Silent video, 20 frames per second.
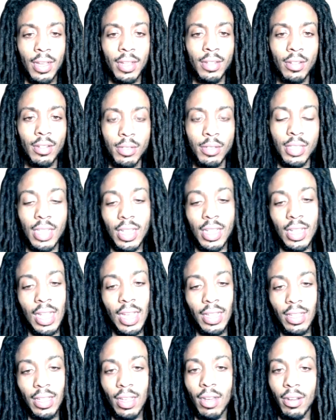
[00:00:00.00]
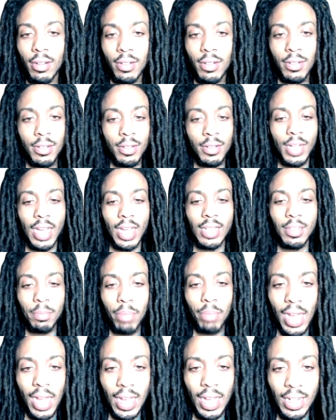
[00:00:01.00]
You know what I'm saying? Like, yo, we got the
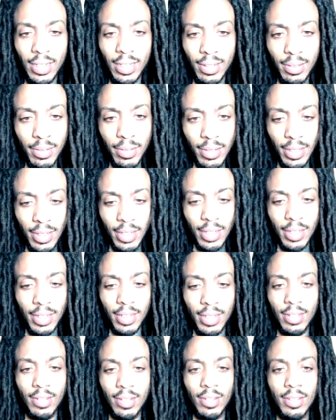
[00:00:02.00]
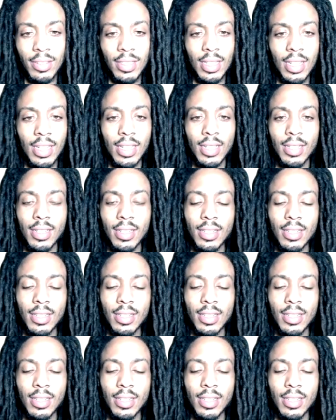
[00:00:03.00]
pilot. You know what I'm saying?